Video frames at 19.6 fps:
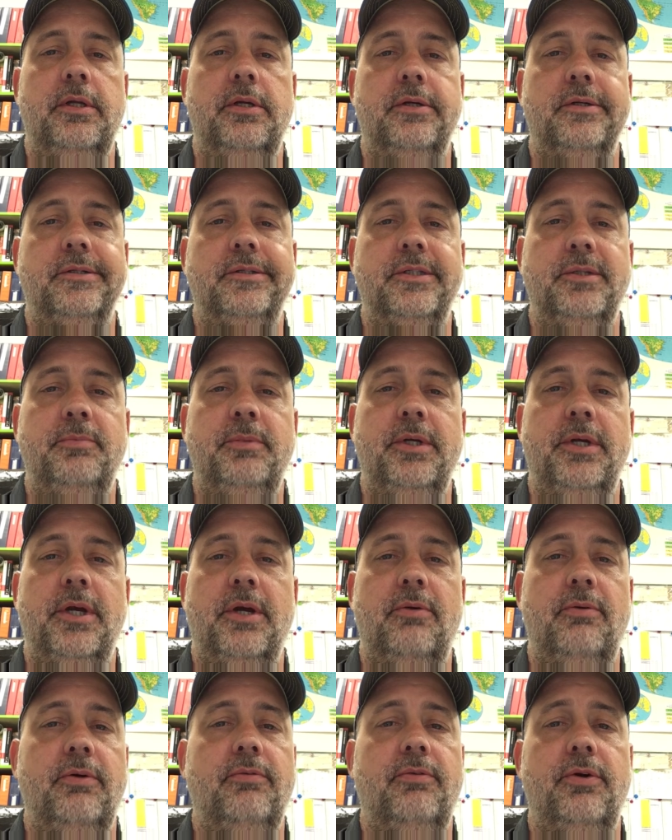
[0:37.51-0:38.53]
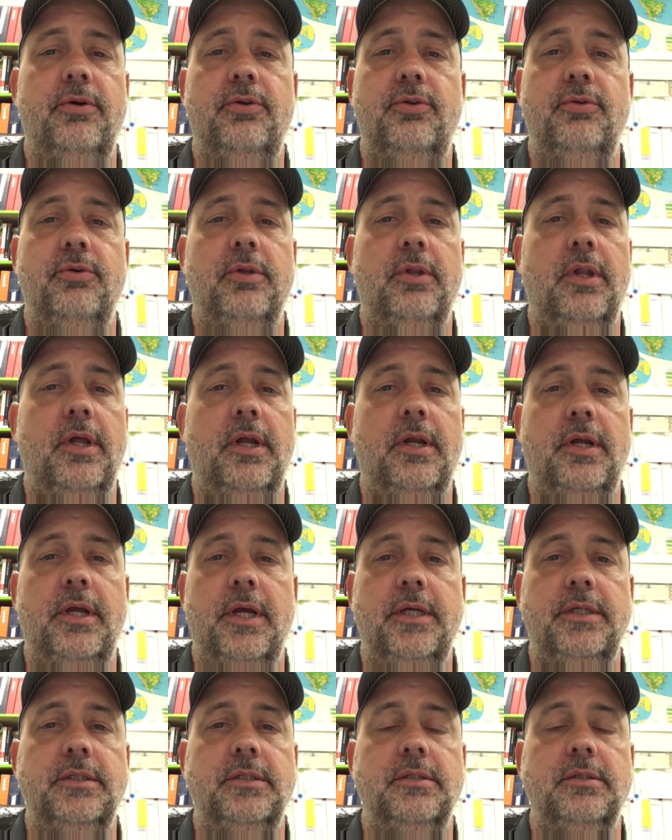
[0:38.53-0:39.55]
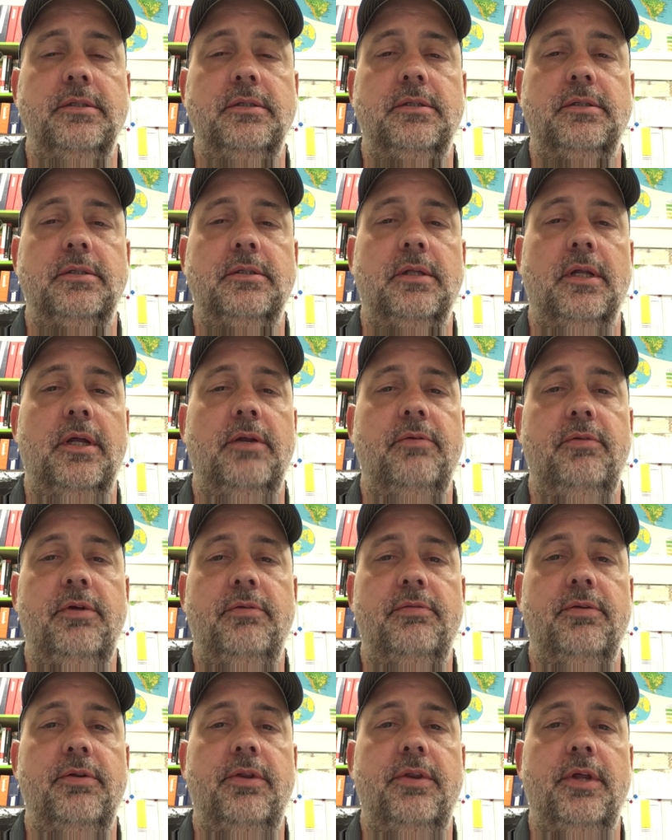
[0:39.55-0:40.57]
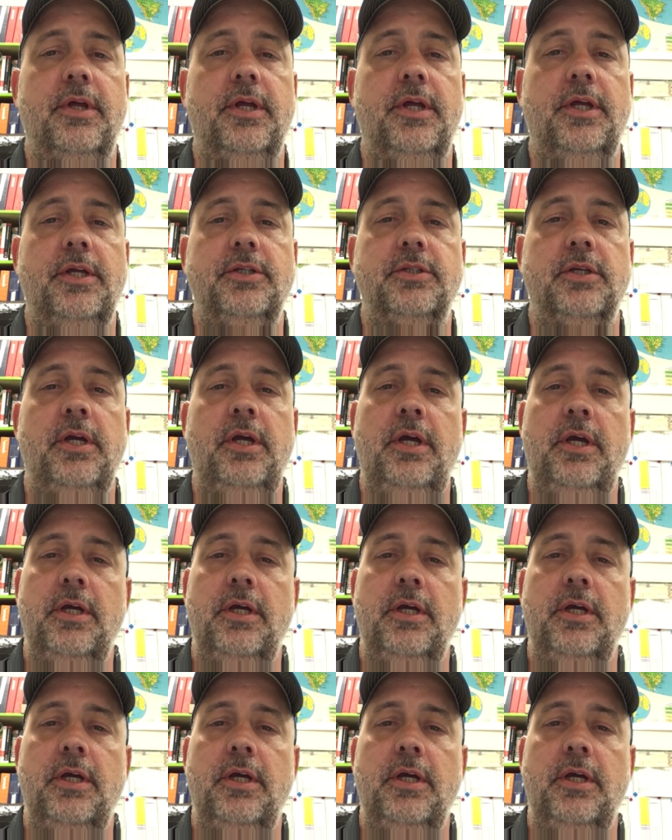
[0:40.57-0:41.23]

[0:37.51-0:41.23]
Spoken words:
You're going to see me kind of refer to a lot of cases, a lot of different things,